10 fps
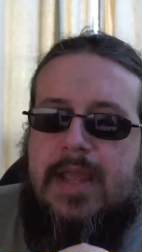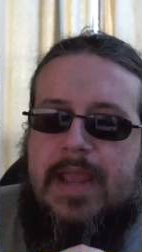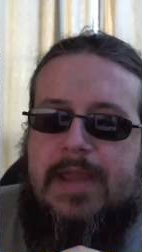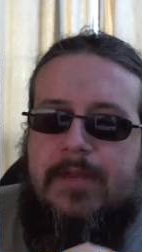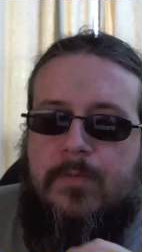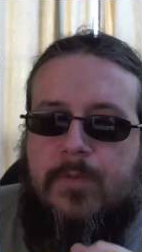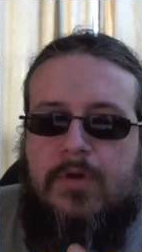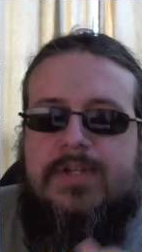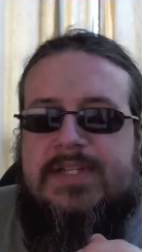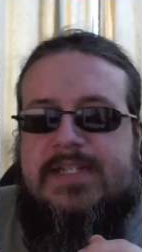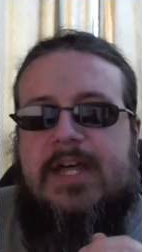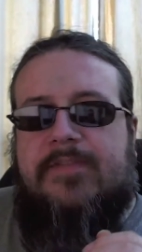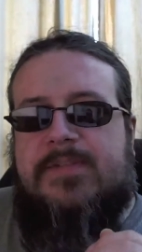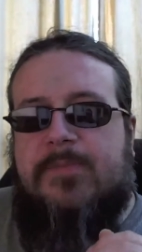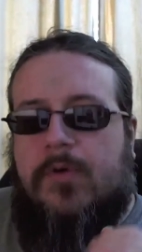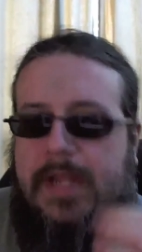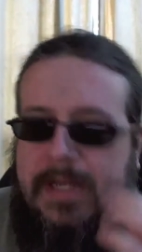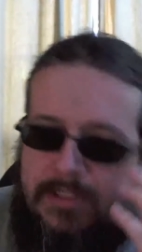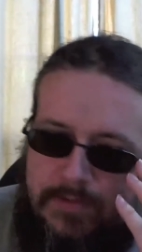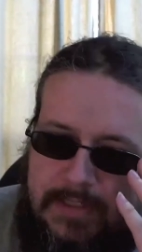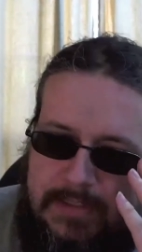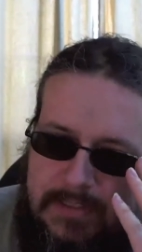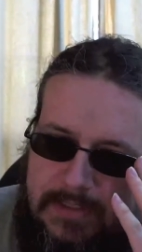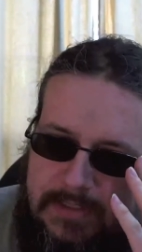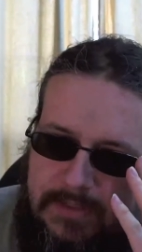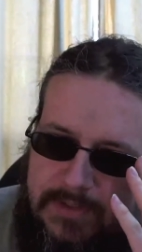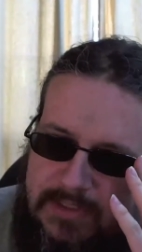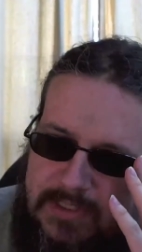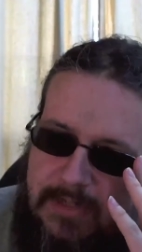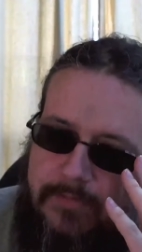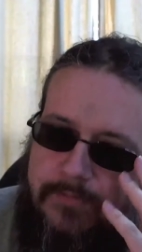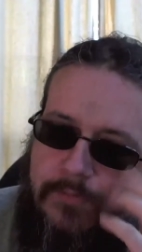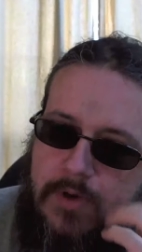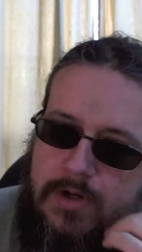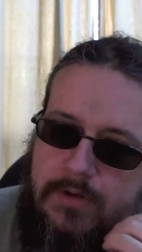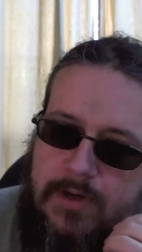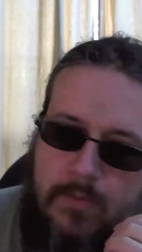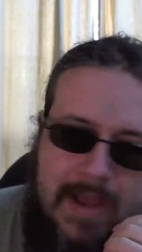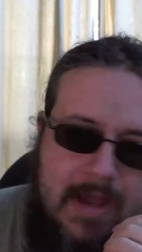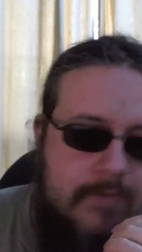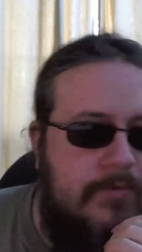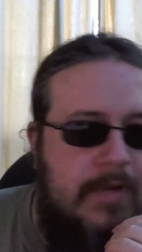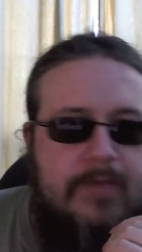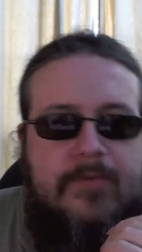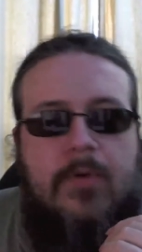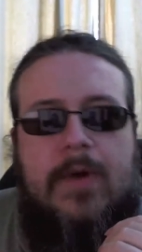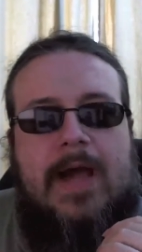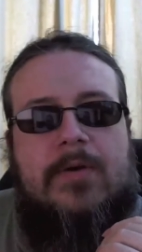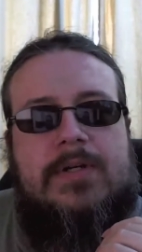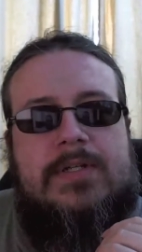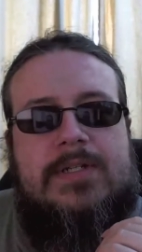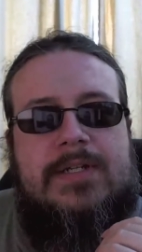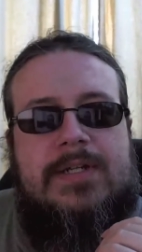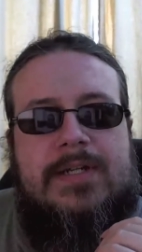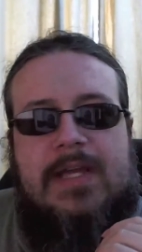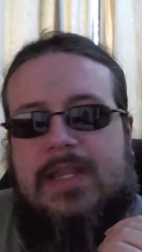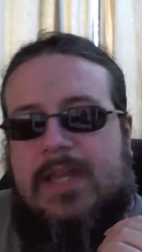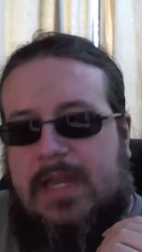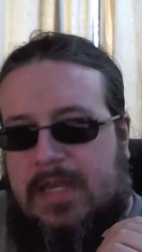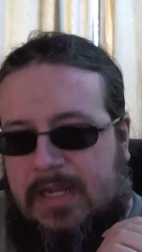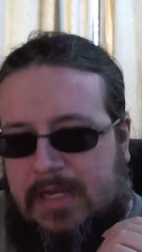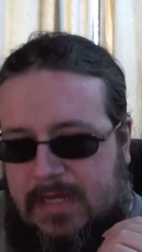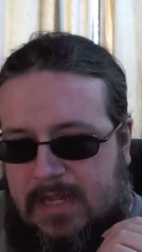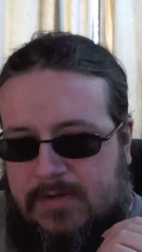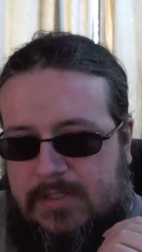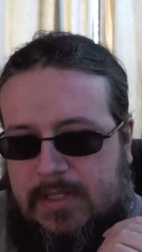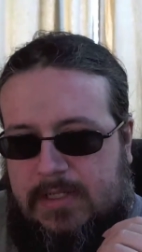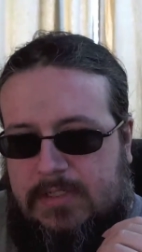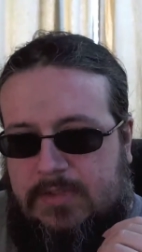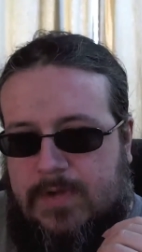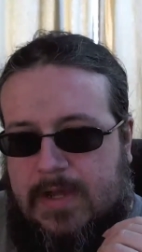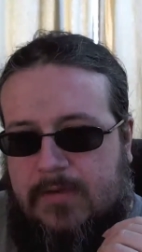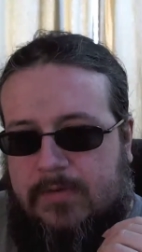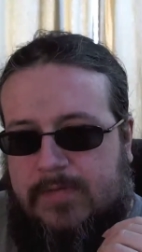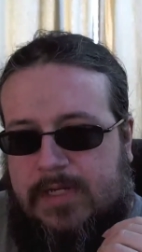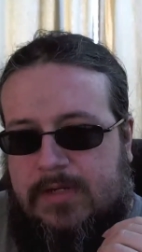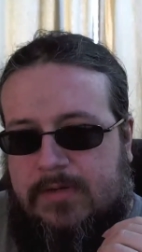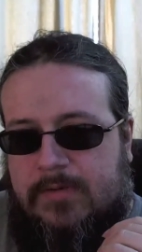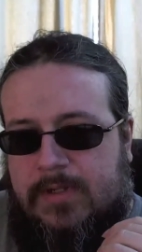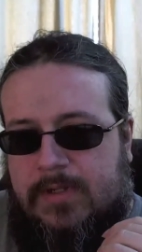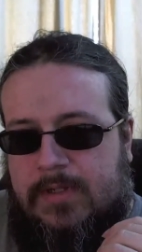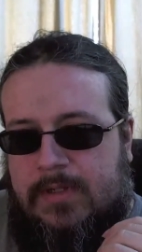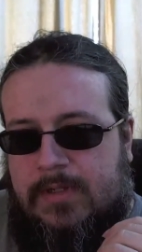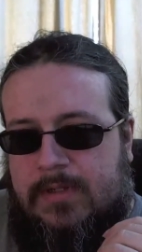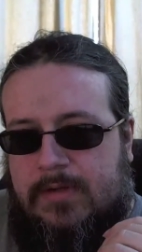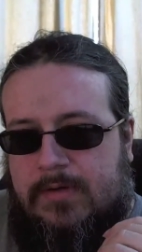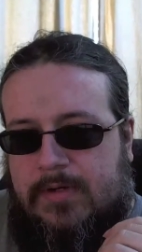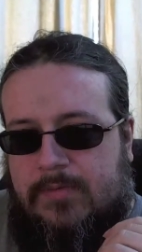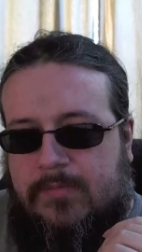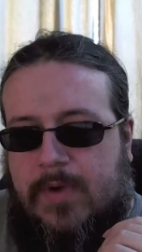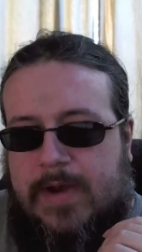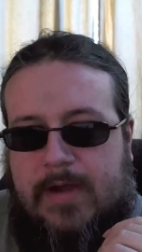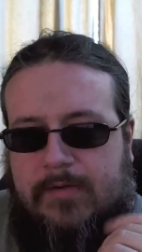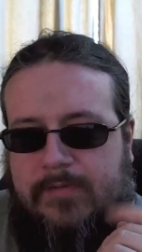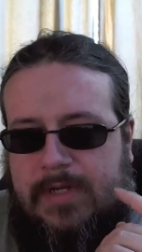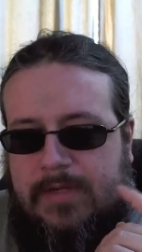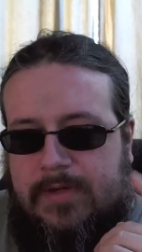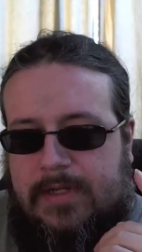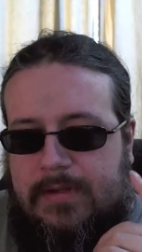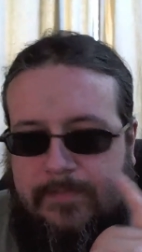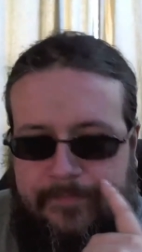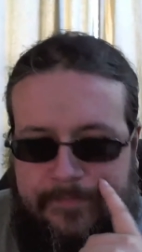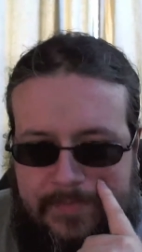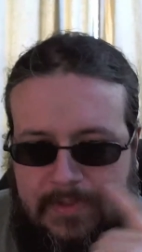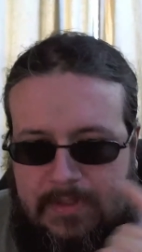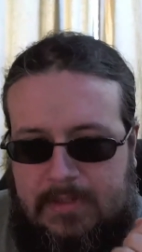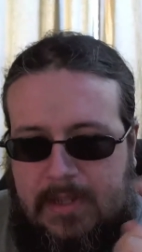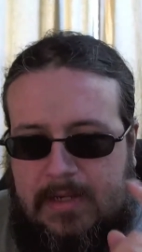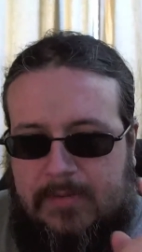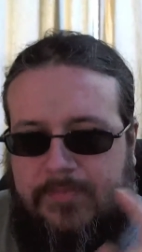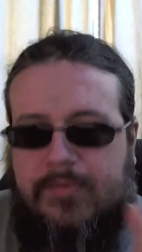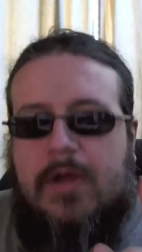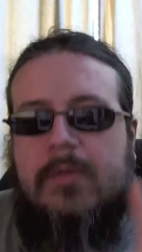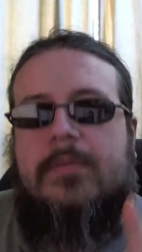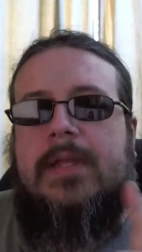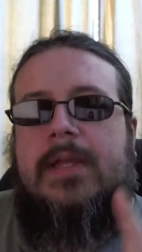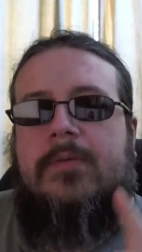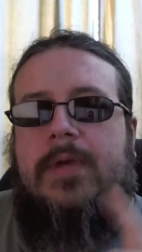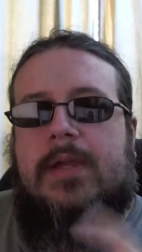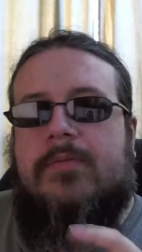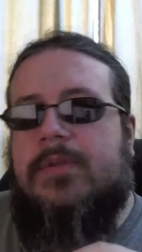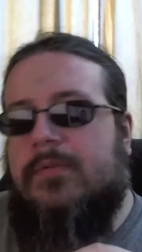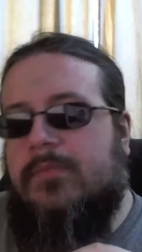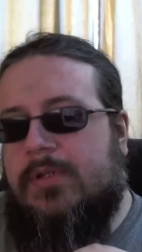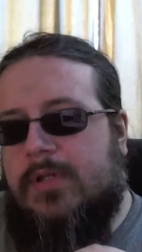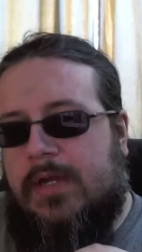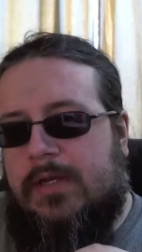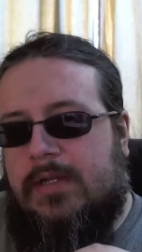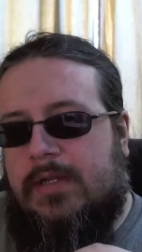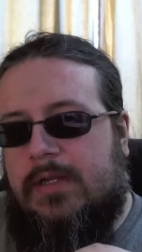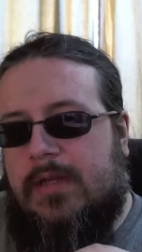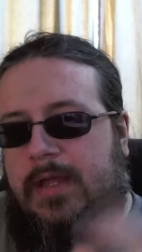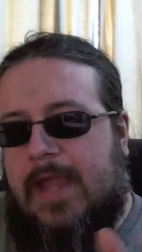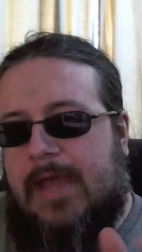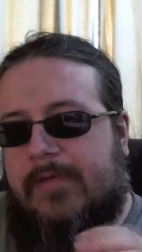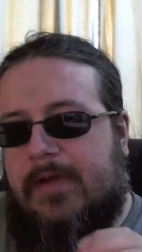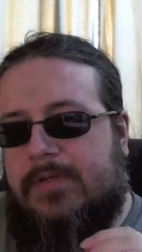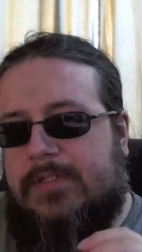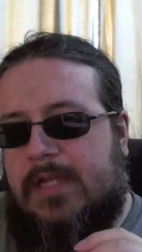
and the world itself is more interesting. So instead of wandering around for like four hours and then editing down to like a two-hour video or a one-hour video, um, I can probably get away with, with cutting it in like half-hour